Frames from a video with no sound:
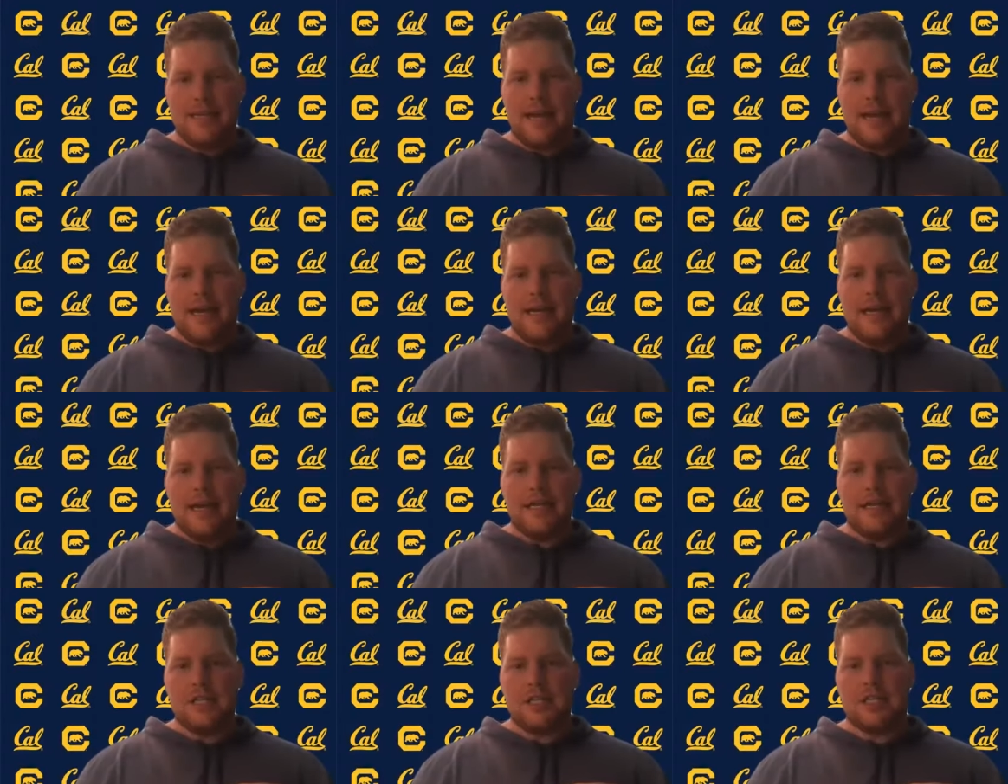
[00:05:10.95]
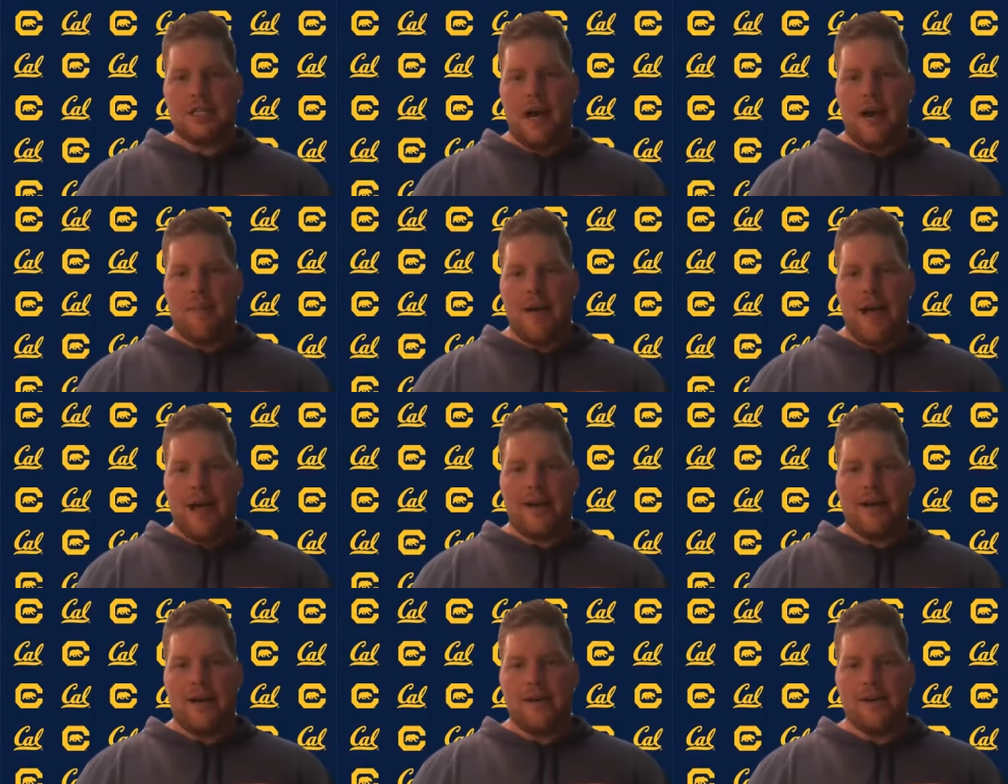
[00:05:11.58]
I, I just got
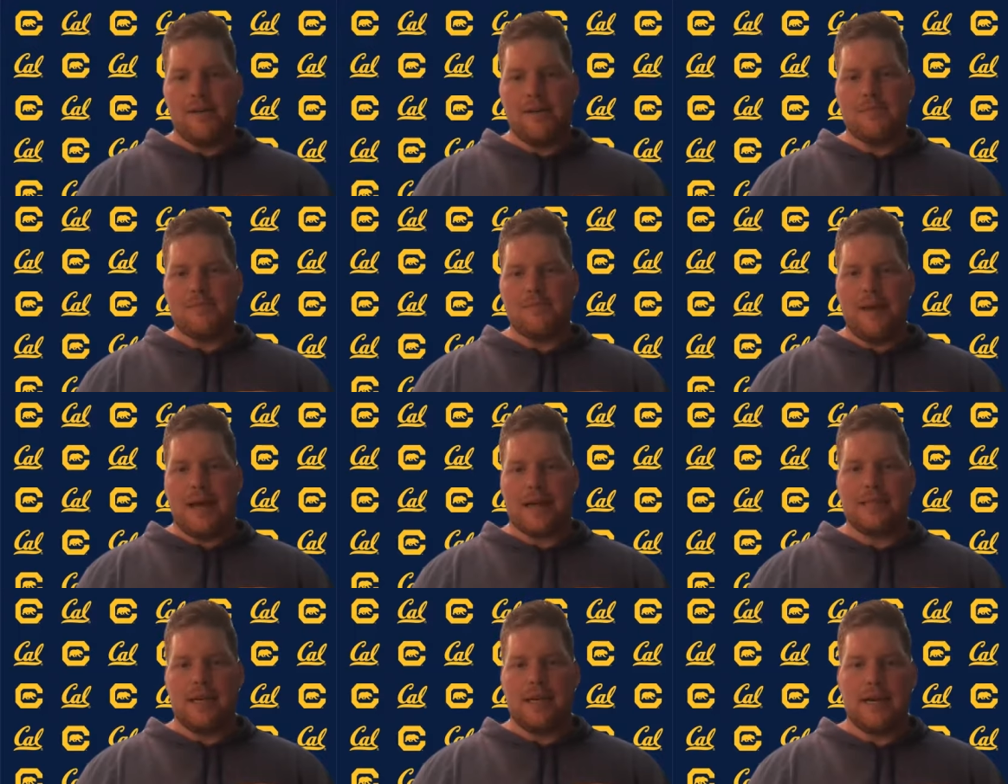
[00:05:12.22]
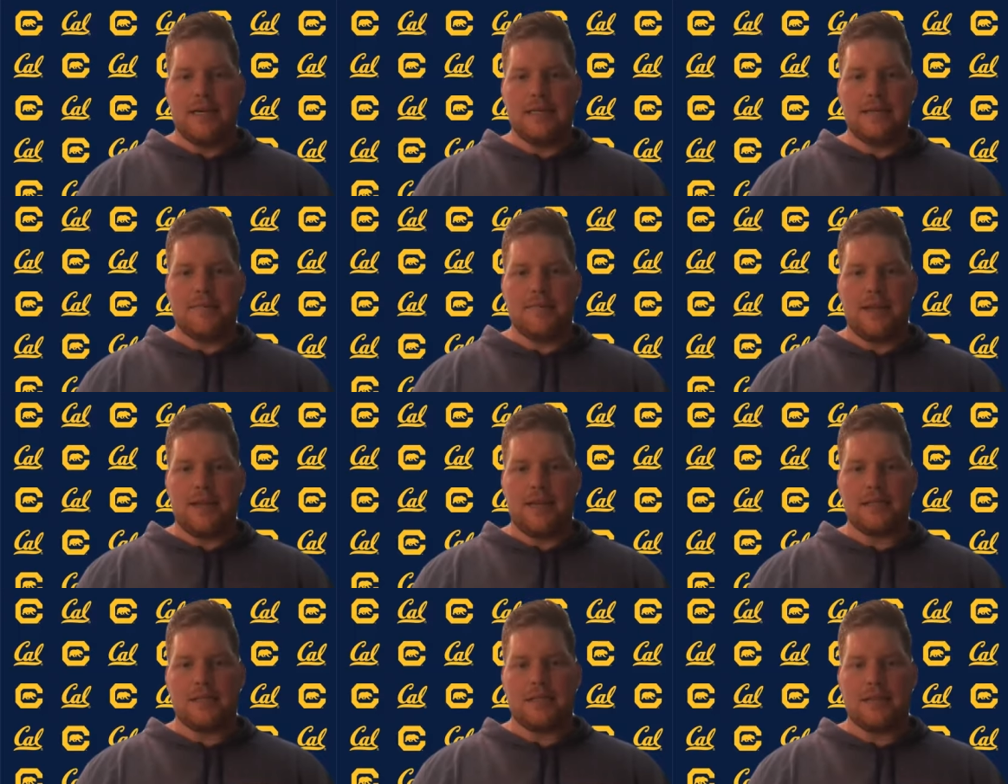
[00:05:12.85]
back home, back to Huntington
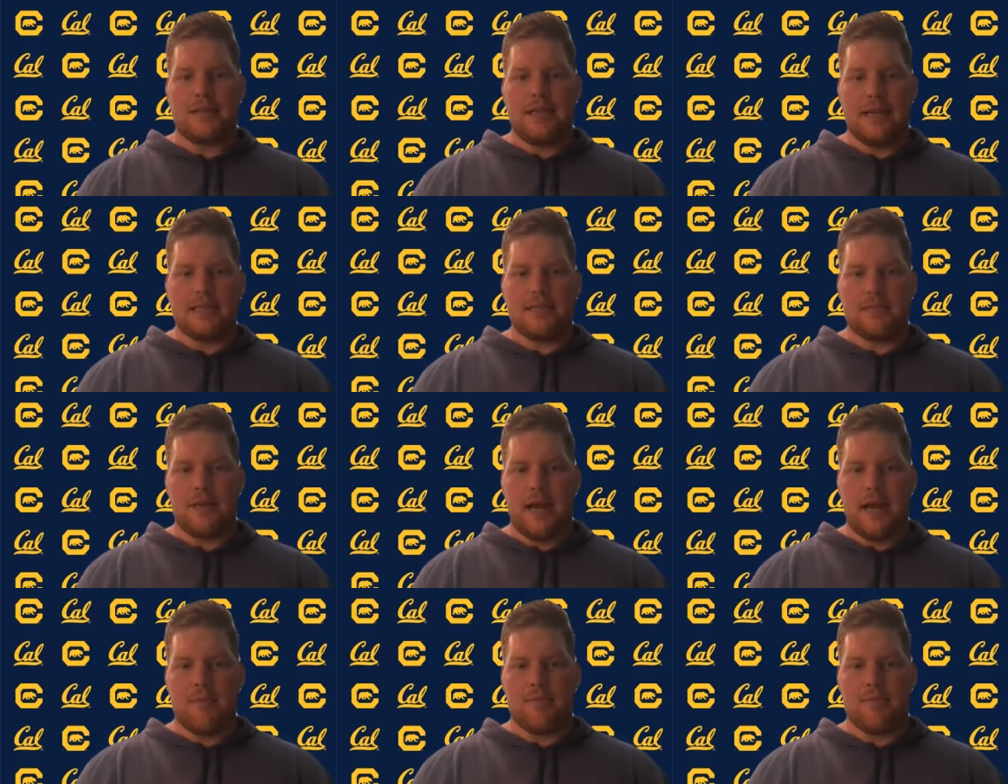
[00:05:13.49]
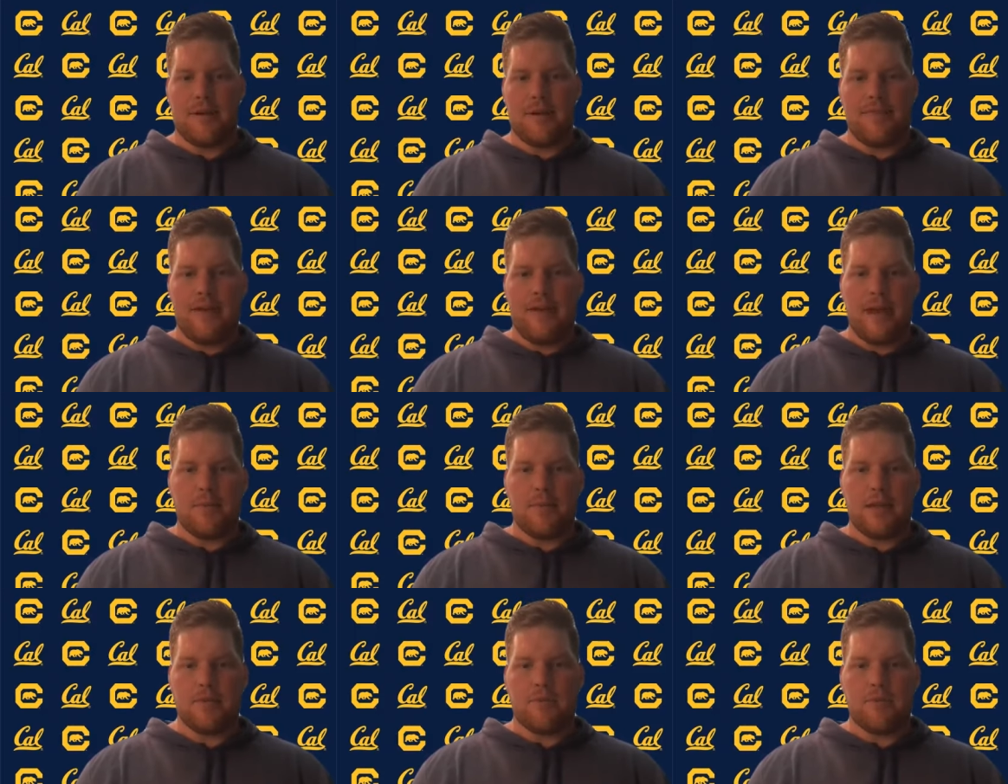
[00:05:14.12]
Beach, to take some time with my
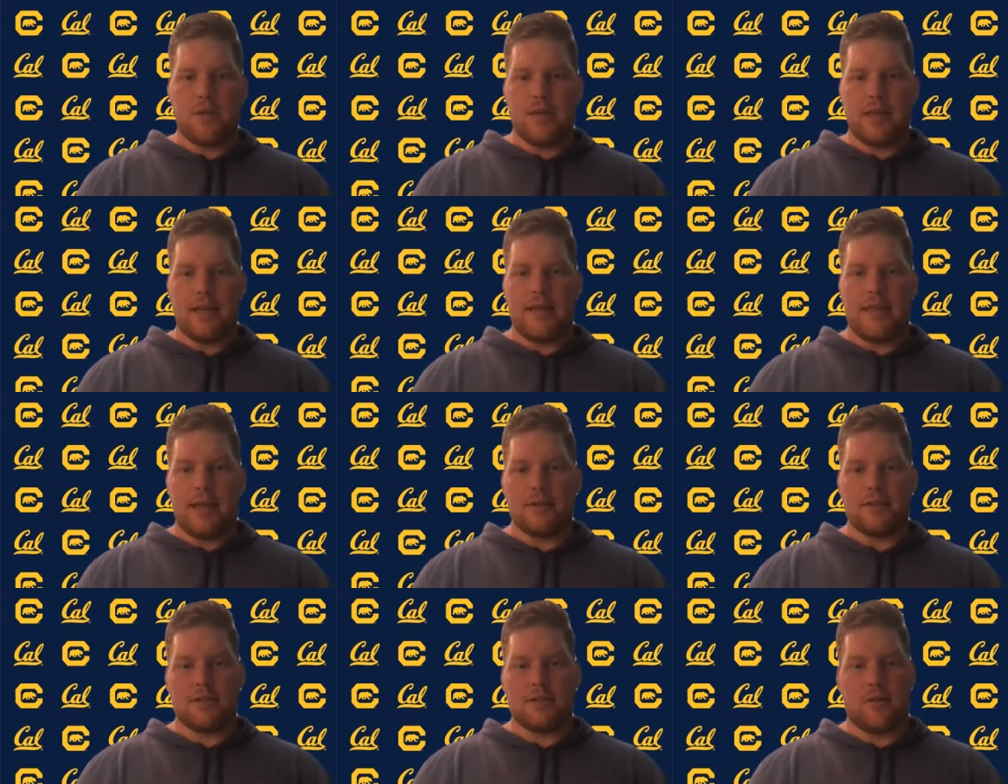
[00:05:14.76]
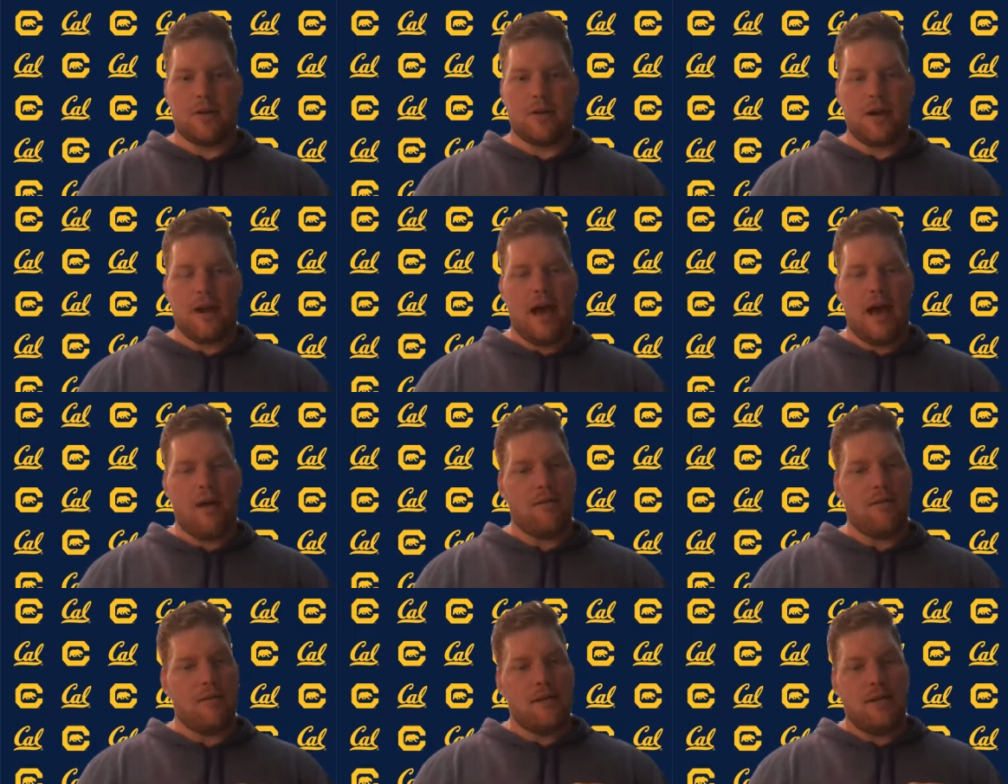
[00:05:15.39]
family and really get things sorted
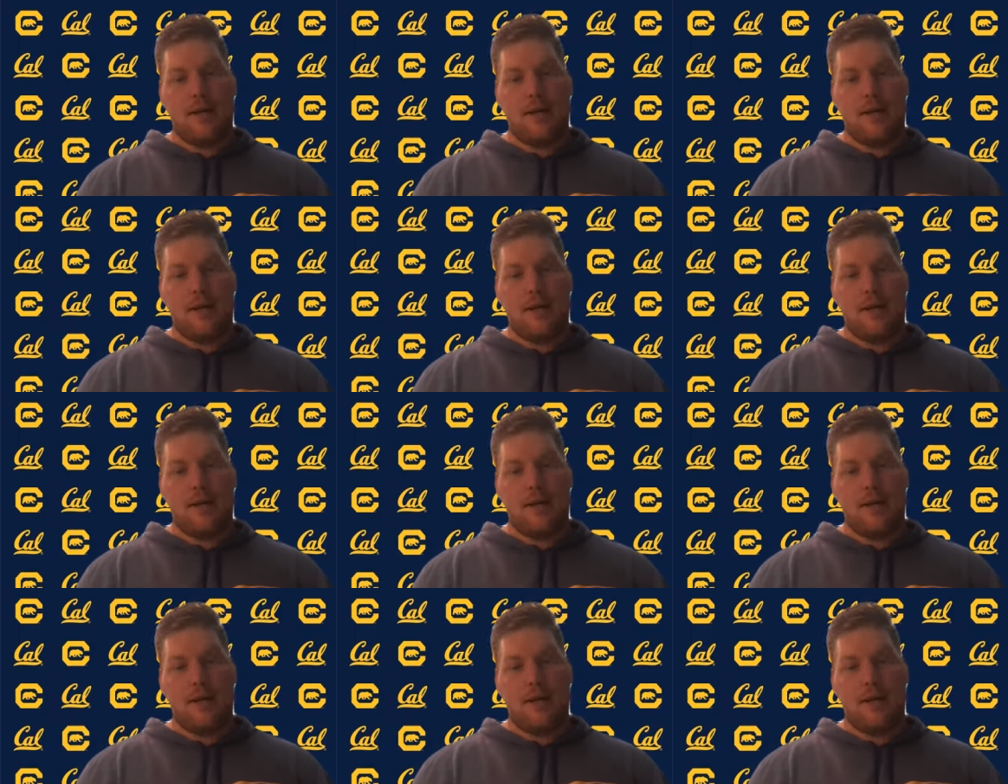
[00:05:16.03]
out